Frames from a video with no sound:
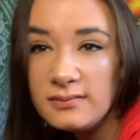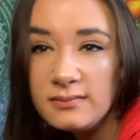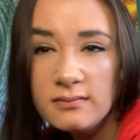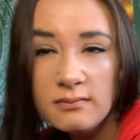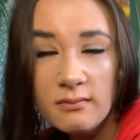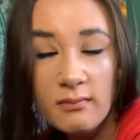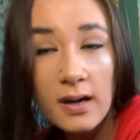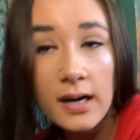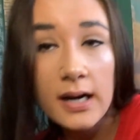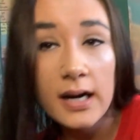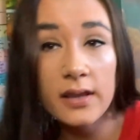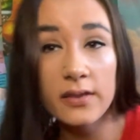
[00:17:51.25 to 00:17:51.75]

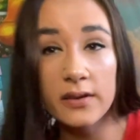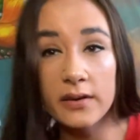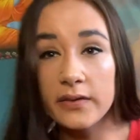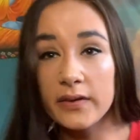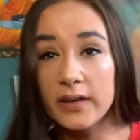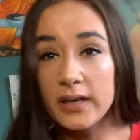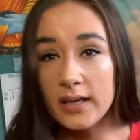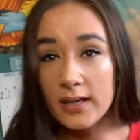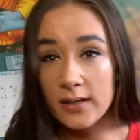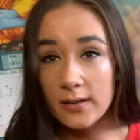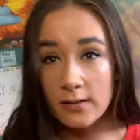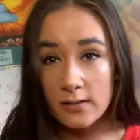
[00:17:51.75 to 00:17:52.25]
my other
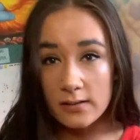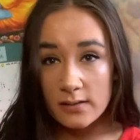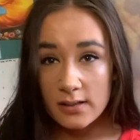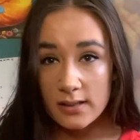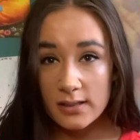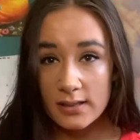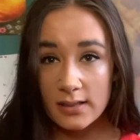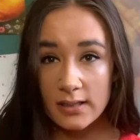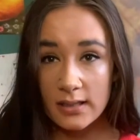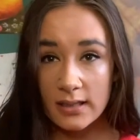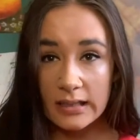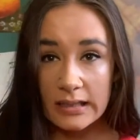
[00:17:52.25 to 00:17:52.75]
videos,
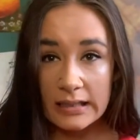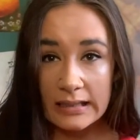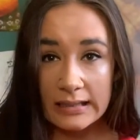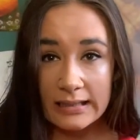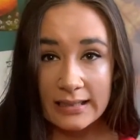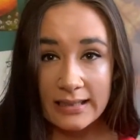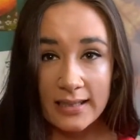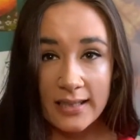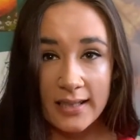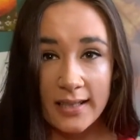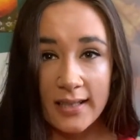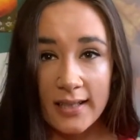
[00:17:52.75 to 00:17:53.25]

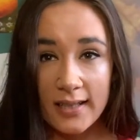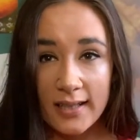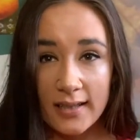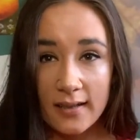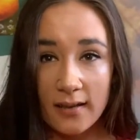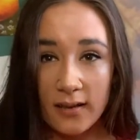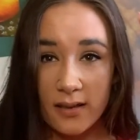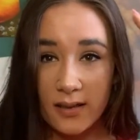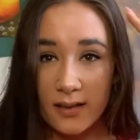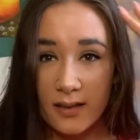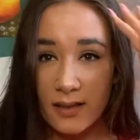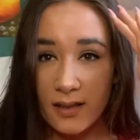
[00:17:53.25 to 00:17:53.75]

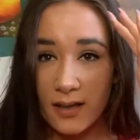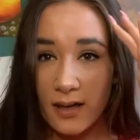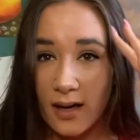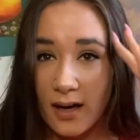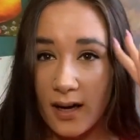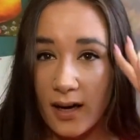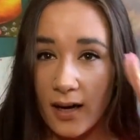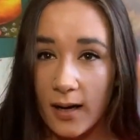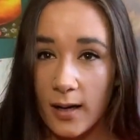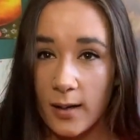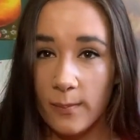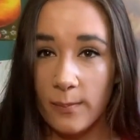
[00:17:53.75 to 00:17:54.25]

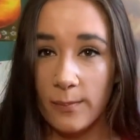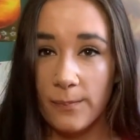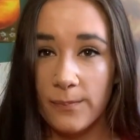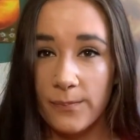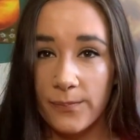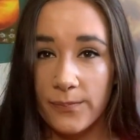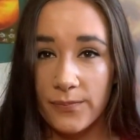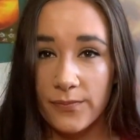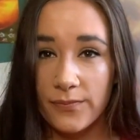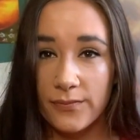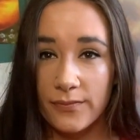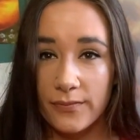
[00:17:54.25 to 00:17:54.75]

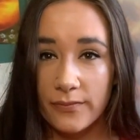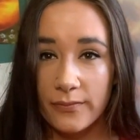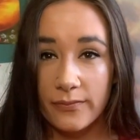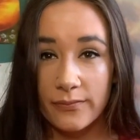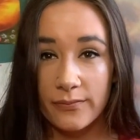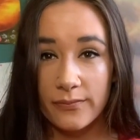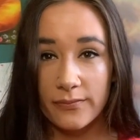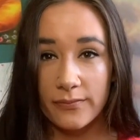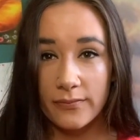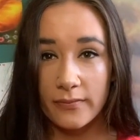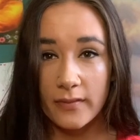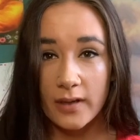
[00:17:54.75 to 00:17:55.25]

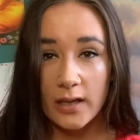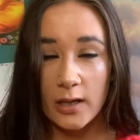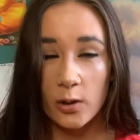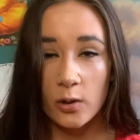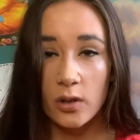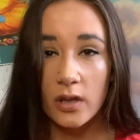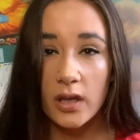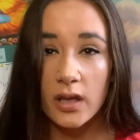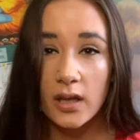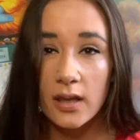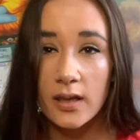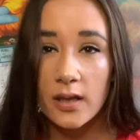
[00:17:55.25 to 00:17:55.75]
it will
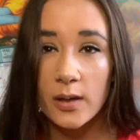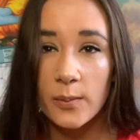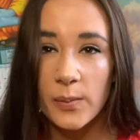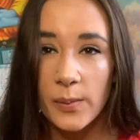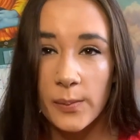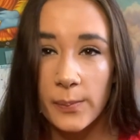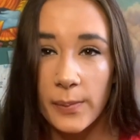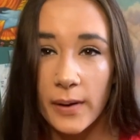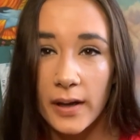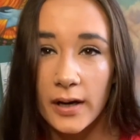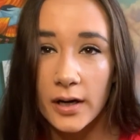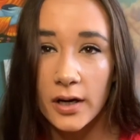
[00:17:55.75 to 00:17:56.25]
look a little bit
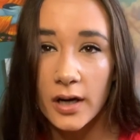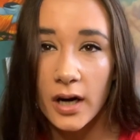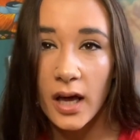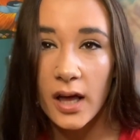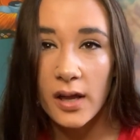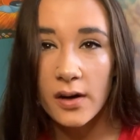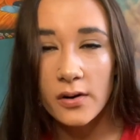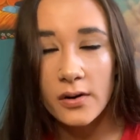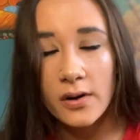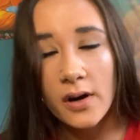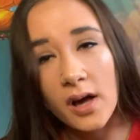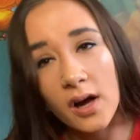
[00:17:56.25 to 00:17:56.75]
better. I
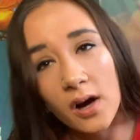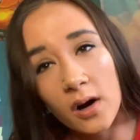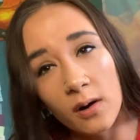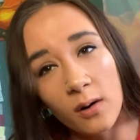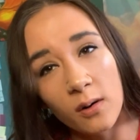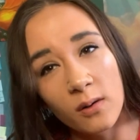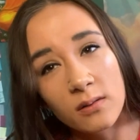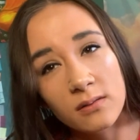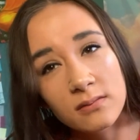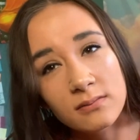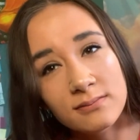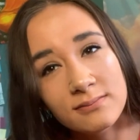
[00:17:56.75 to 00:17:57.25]
don't know.
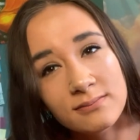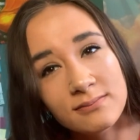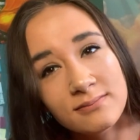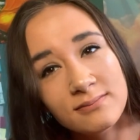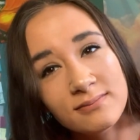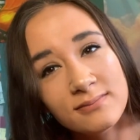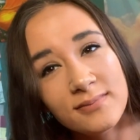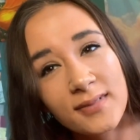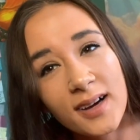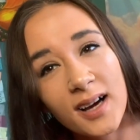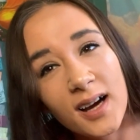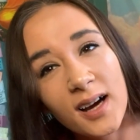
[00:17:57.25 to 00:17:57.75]

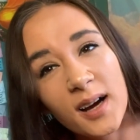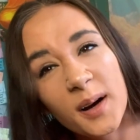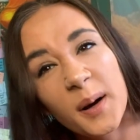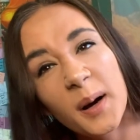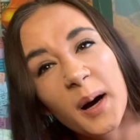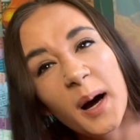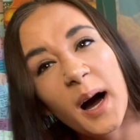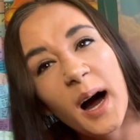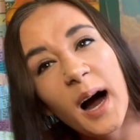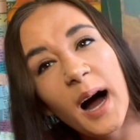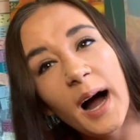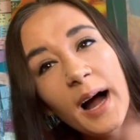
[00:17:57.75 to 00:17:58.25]

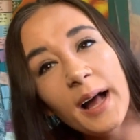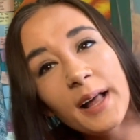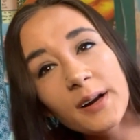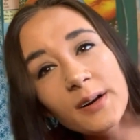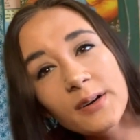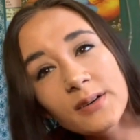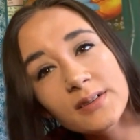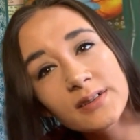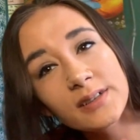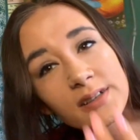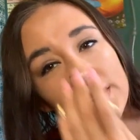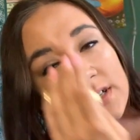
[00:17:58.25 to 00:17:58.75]
I
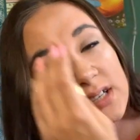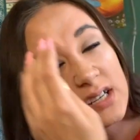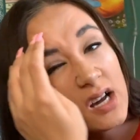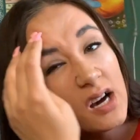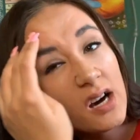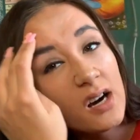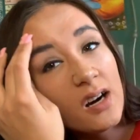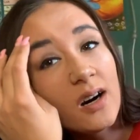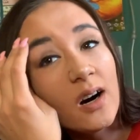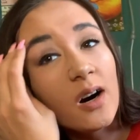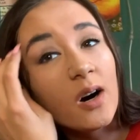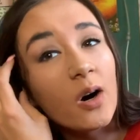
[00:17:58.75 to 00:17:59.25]
don't
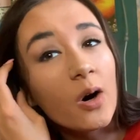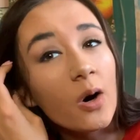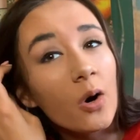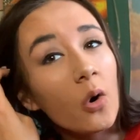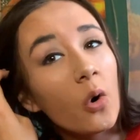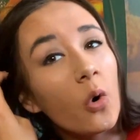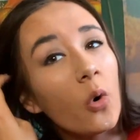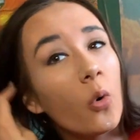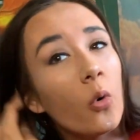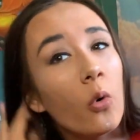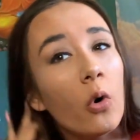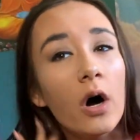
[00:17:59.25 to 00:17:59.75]

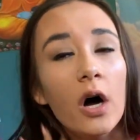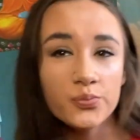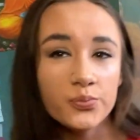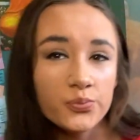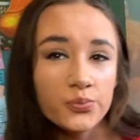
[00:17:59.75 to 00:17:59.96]
know.